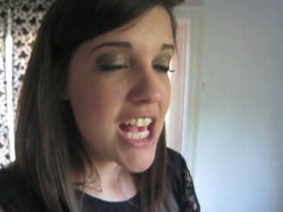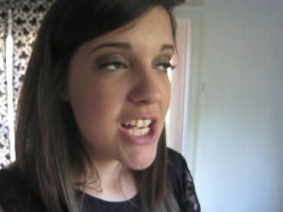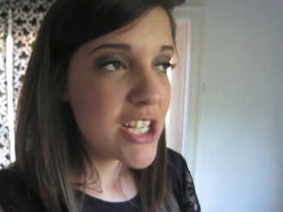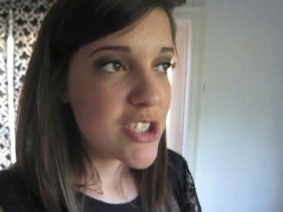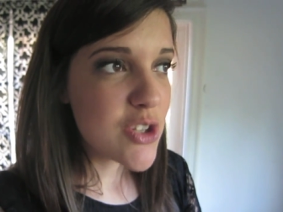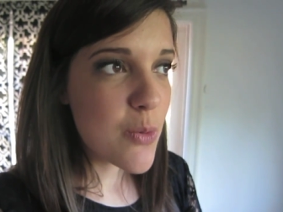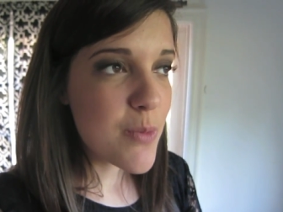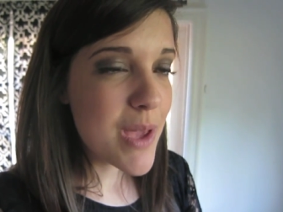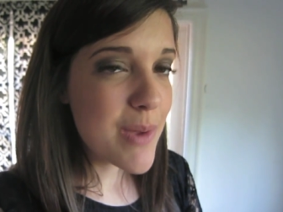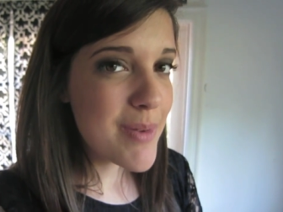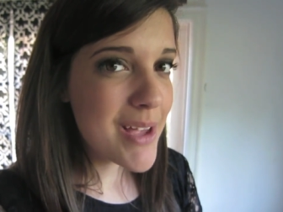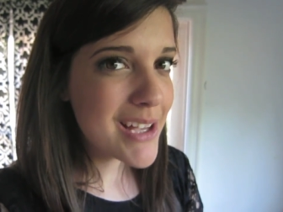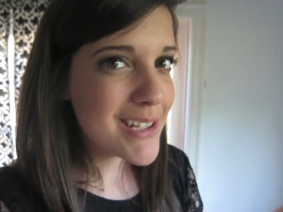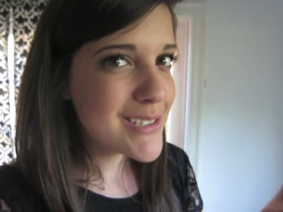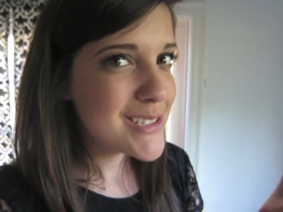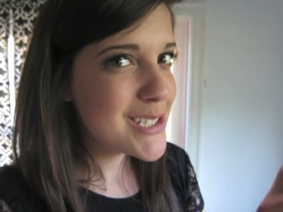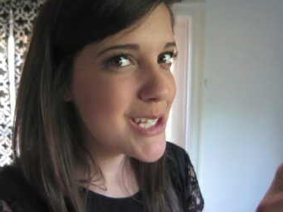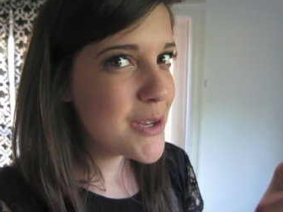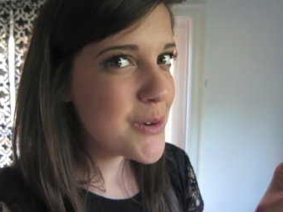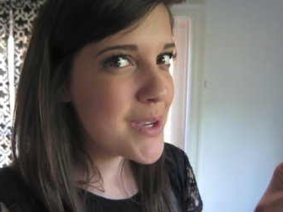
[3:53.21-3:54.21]
So maybe I'll
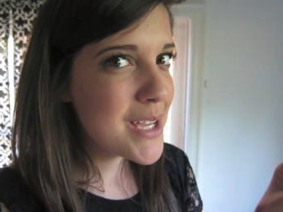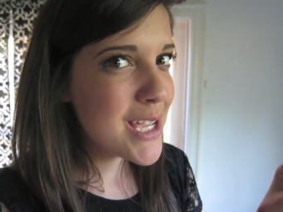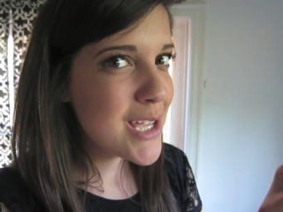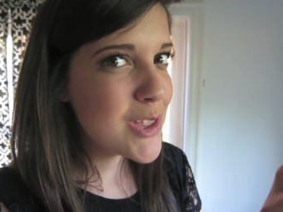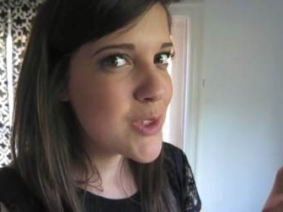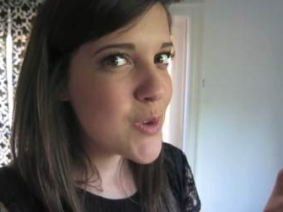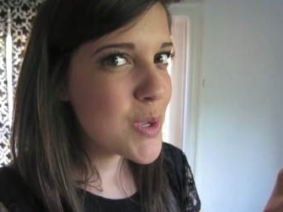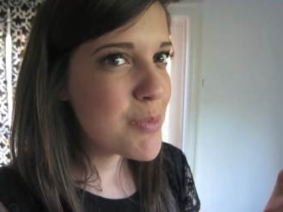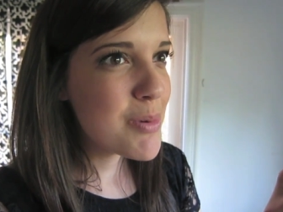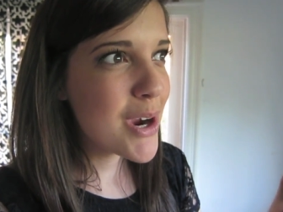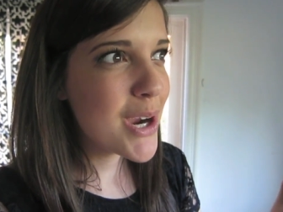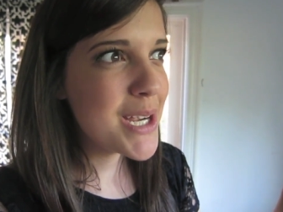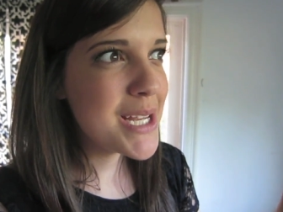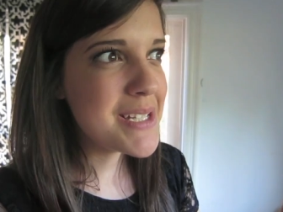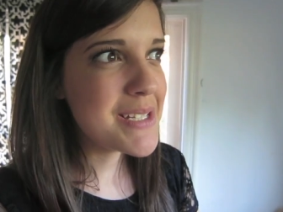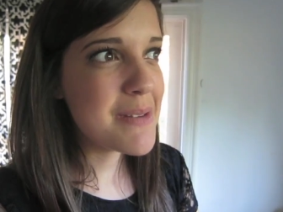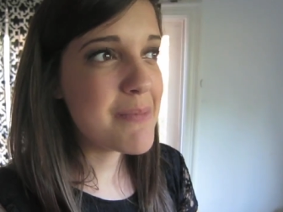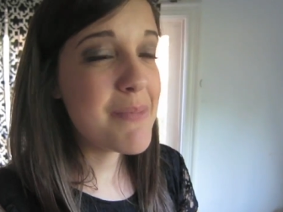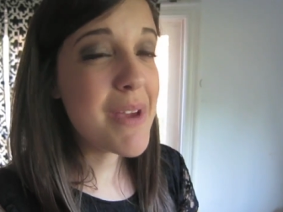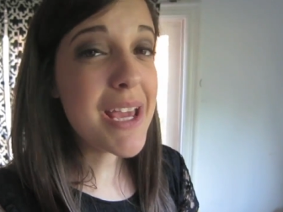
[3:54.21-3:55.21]
see you at E3
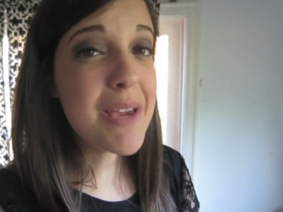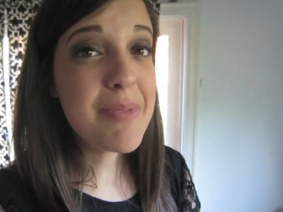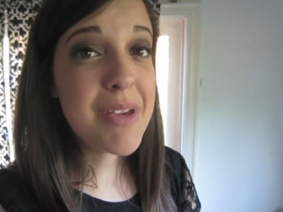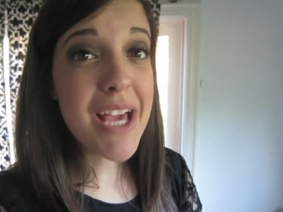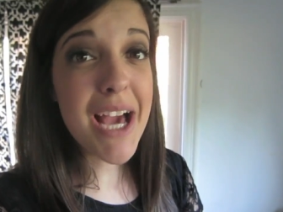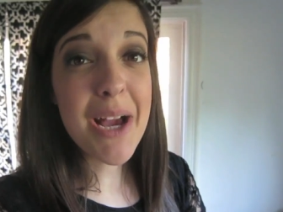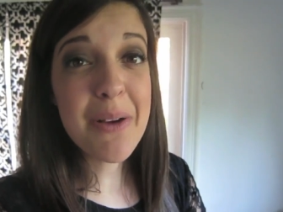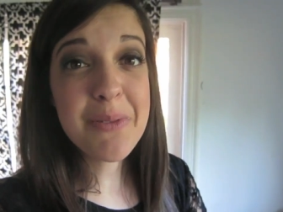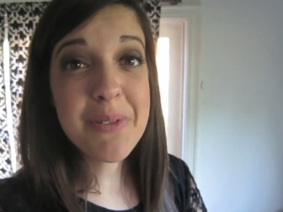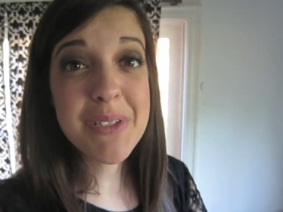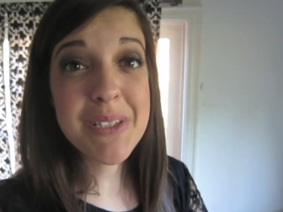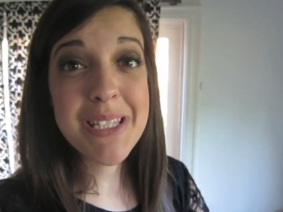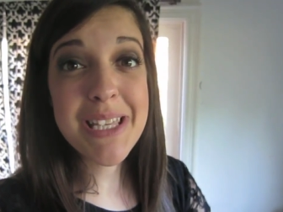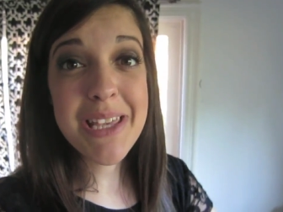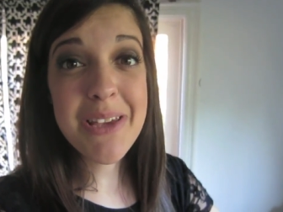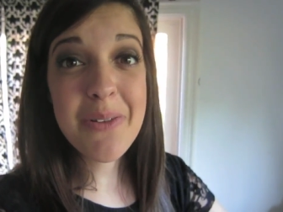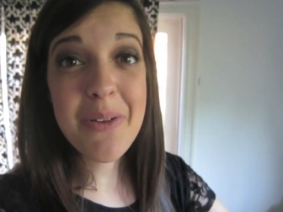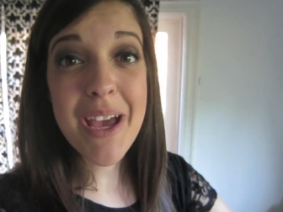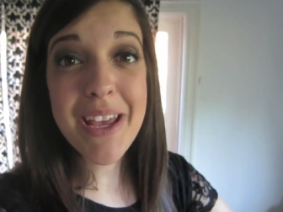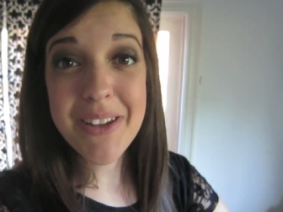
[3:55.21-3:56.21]
parties and maybe I will see
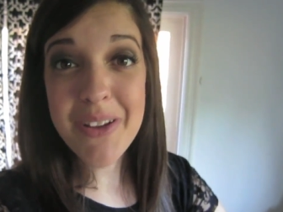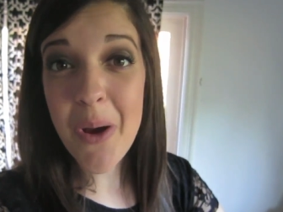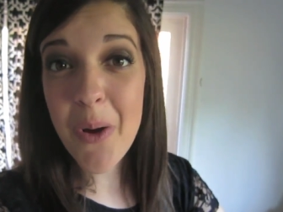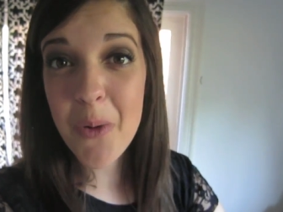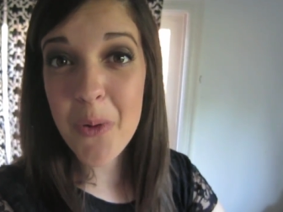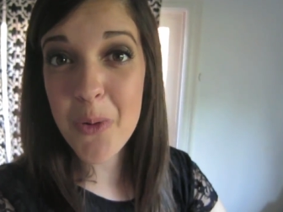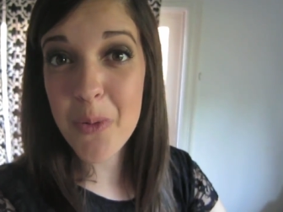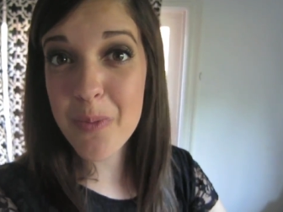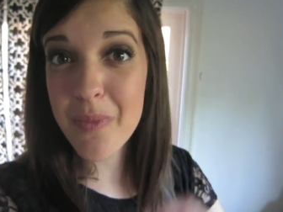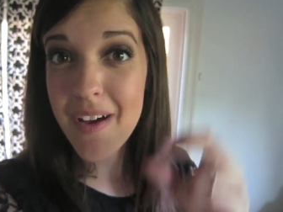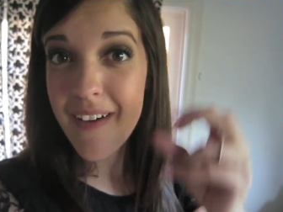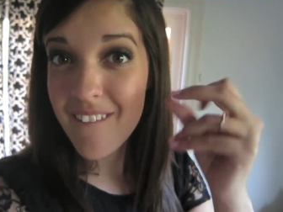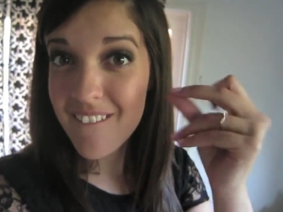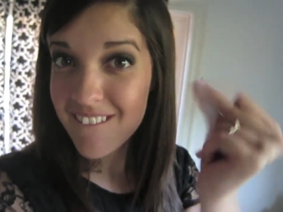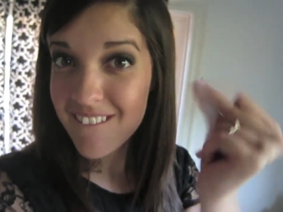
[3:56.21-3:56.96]
you at home.